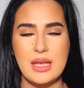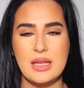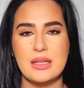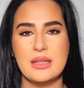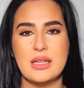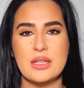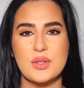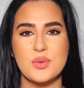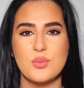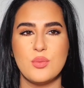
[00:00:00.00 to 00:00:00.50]

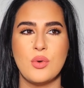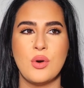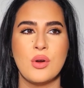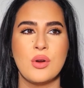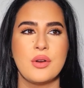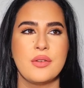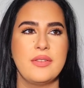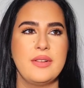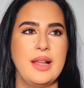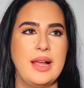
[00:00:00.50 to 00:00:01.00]
that's
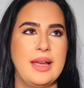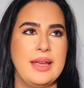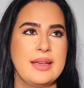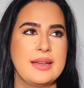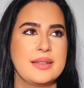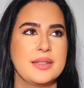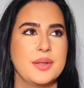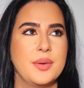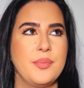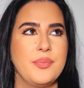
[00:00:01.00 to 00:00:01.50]
more of
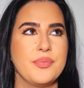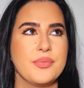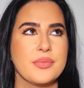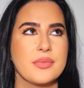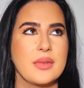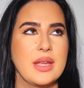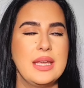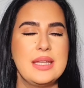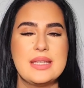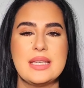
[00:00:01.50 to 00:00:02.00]
like,
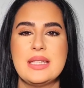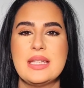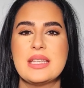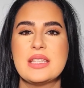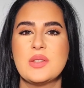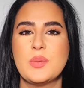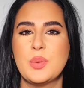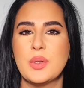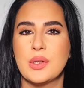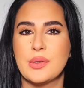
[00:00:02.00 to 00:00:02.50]
it's an
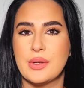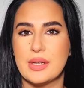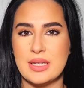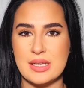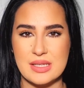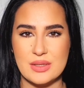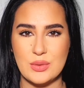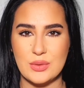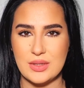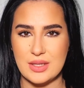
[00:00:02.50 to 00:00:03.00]

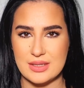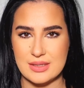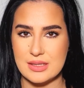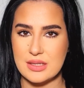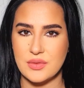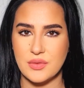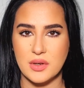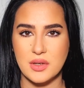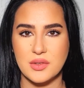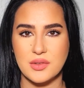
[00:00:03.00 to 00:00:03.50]
experience to test
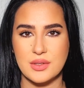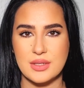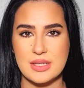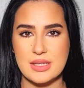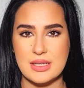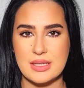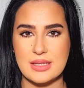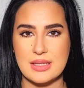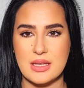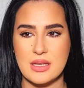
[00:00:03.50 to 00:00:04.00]
this fragrance
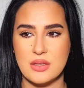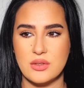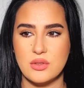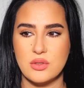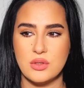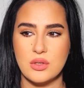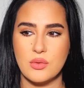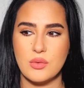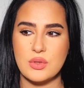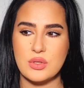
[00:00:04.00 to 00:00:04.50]
in a sense,
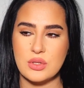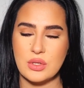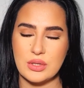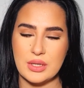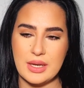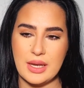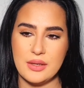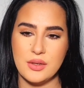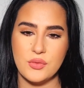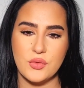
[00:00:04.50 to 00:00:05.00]
you know, it's not the
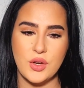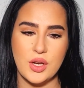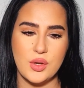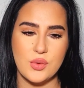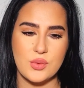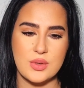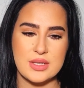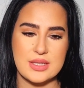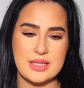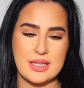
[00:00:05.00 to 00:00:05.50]
kind of
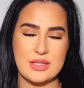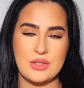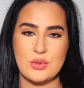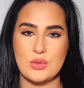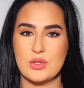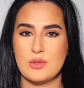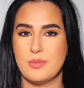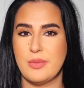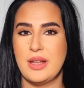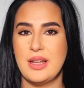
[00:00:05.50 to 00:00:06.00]
fragrance that you
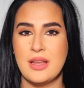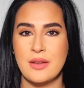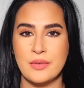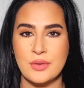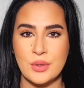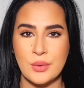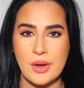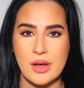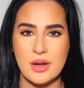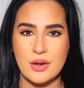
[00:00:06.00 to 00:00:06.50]
smell
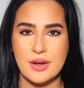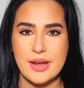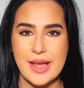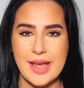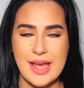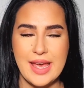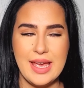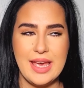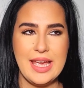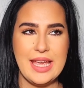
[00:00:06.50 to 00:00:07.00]
everywhere.
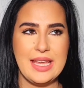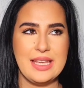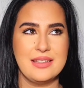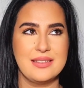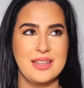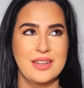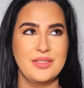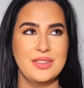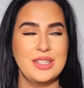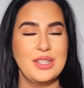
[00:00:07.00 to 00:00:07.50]
It's
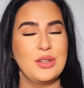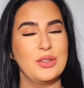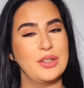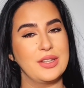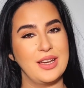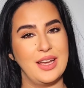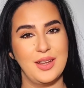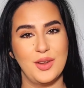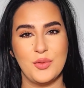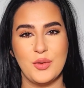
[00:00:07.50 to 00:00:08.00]
definitely not the
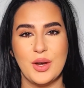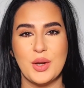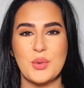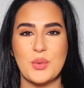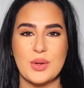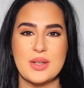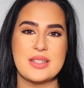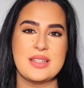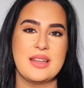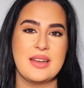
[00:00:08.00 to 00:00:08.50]
kind of
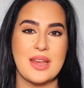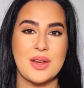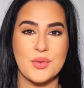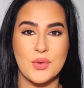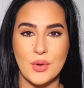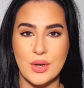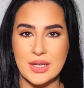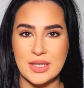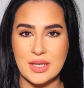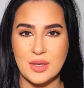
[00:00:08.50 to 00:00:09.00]
fragrance that
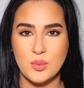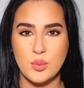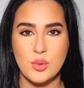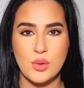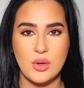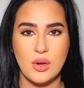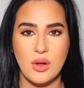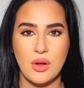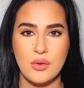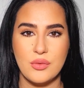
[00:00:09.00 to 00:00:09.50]
everyone can
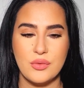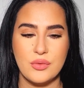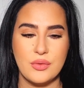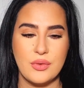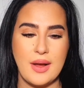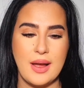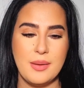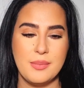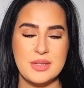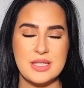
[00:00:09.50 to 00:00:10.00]
pull off.
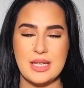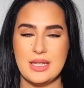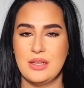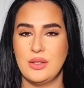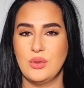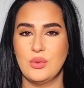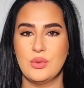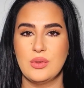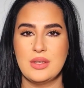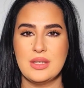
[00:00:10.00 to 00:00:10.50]
I'm
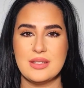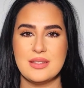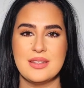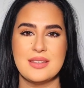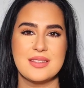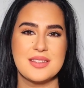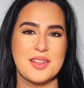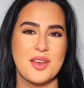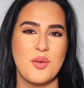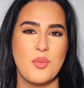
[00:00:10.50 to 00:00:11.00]
telling you, this
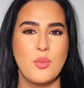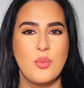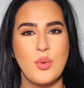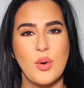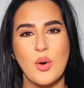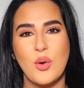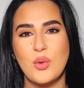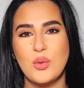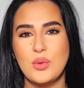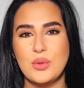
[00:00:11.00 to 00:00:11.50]
is a
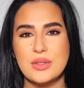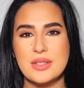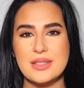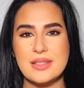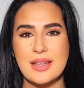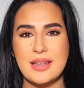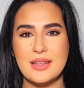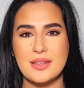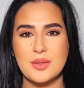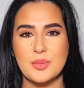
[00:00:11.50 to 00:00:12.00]
bold
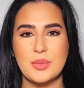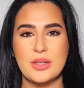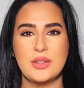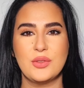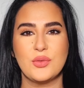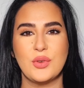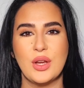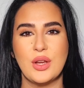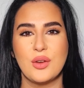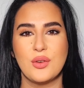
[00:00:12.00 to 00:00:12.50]

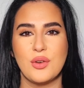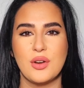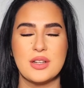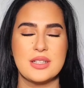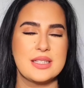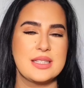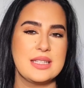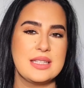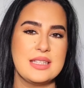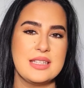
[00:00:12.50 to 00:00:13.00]
statement
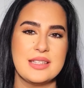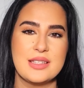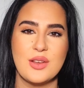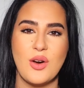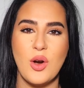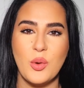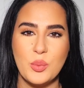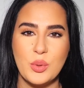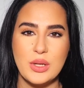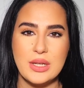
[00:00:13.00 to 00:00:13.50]
fragrance. This is
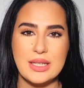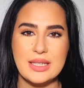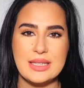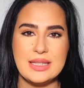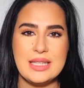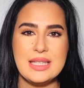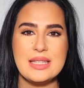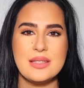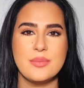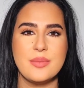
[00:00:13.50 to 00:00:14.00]
opulent.
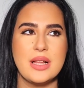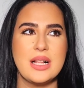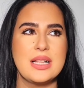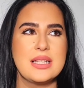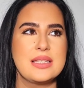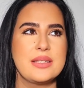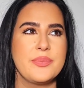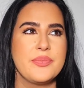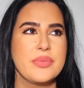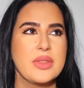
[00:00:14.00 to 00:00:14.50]
This
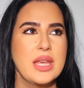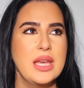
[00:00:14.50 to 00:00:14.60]
smells,